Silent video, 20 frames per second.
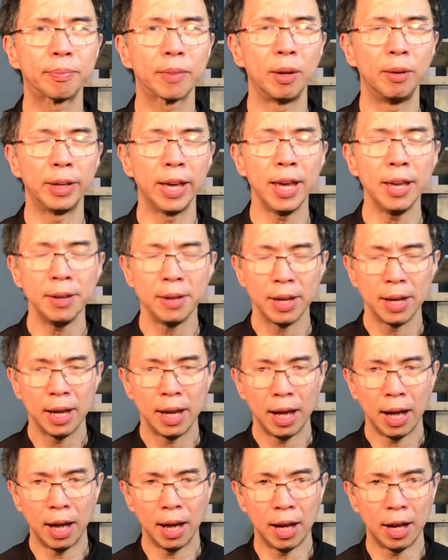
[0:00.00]
okay?
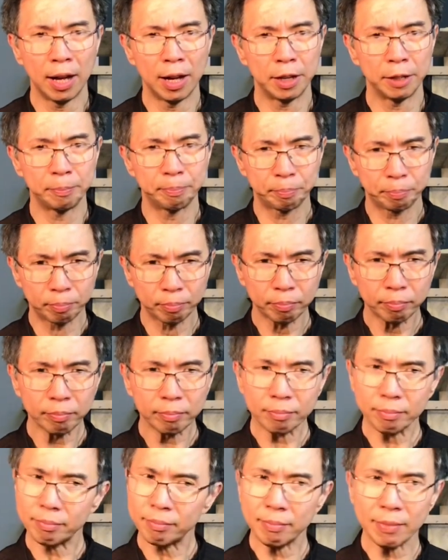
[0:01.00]
Uh,
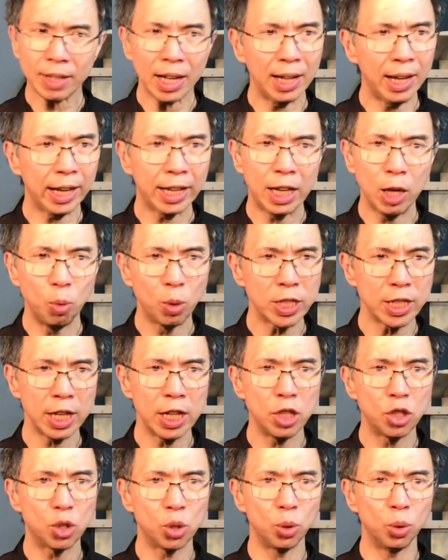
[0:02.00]
like he was
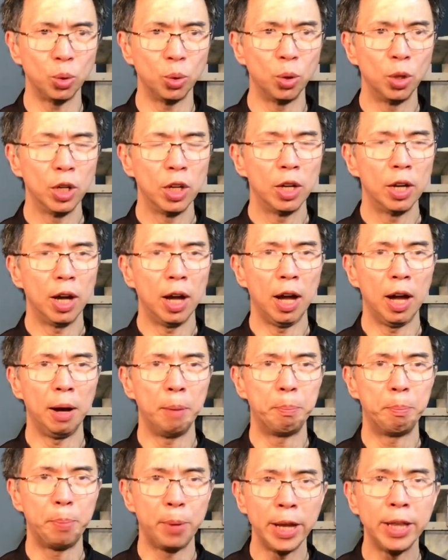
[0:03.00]
into uh,
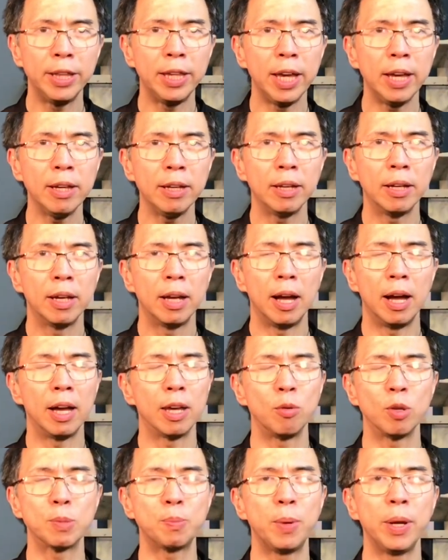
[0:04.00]
printing.
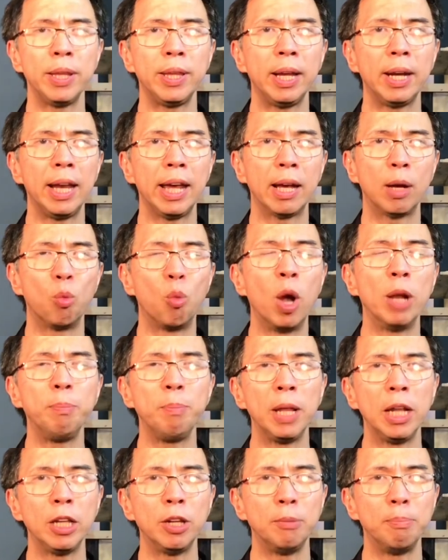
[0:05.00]
he was printing like 1
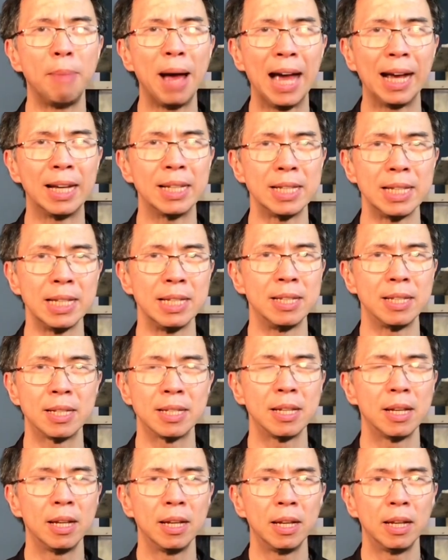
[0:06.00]
million
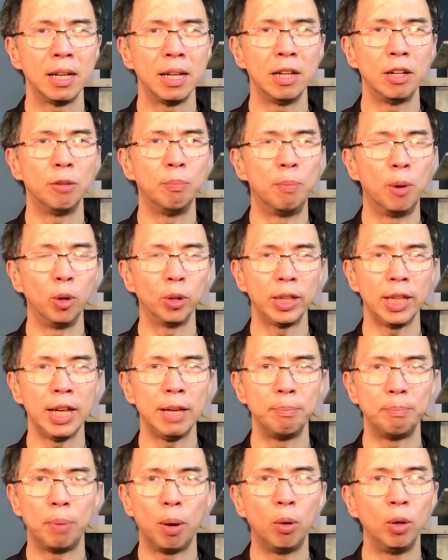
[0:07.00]
magazines, you know, both
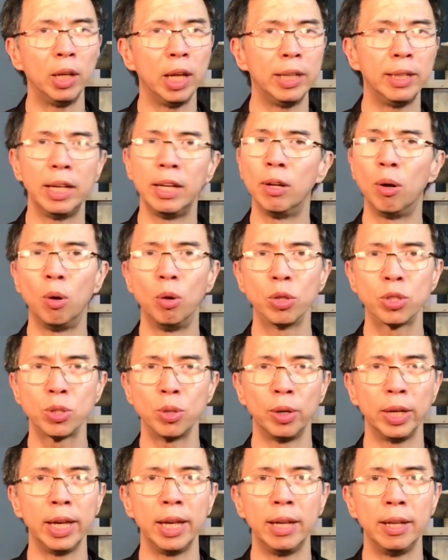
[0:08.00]
in Poland and
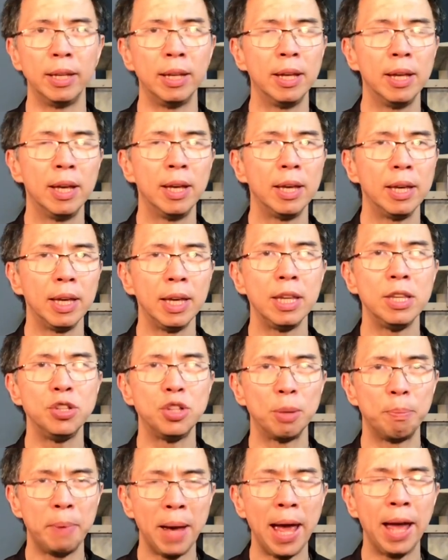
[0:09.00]
also in, in
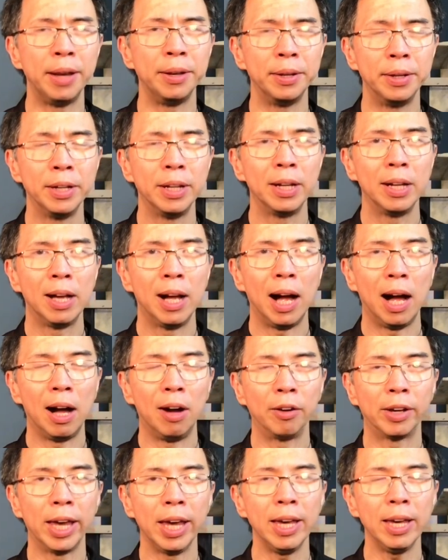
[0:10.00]
Japan,
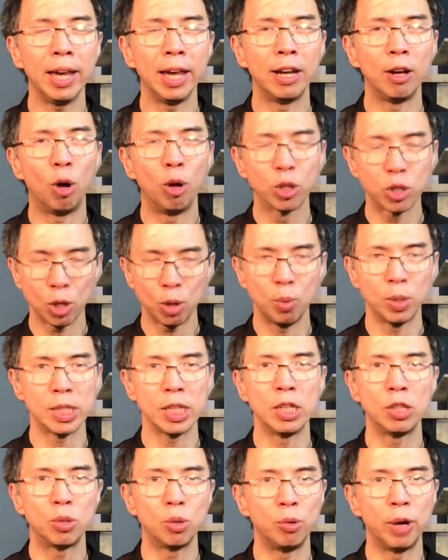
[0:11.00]
okay? And also he was
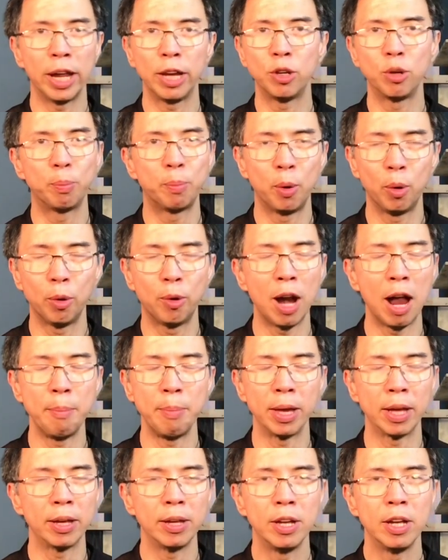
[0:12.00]
into radio
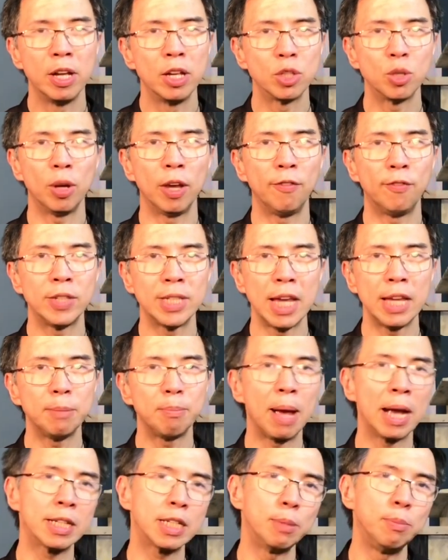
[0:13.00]
programming. So if St.
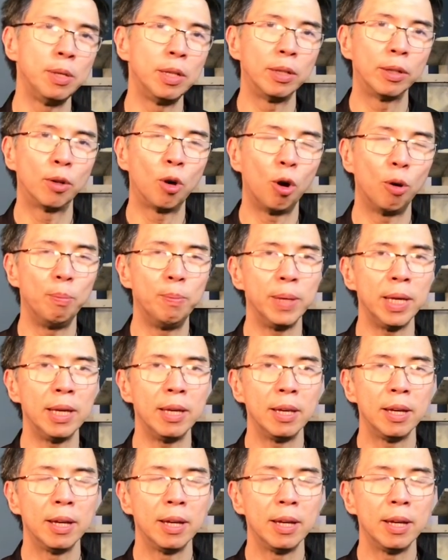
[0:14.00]
Maximilian Kolbe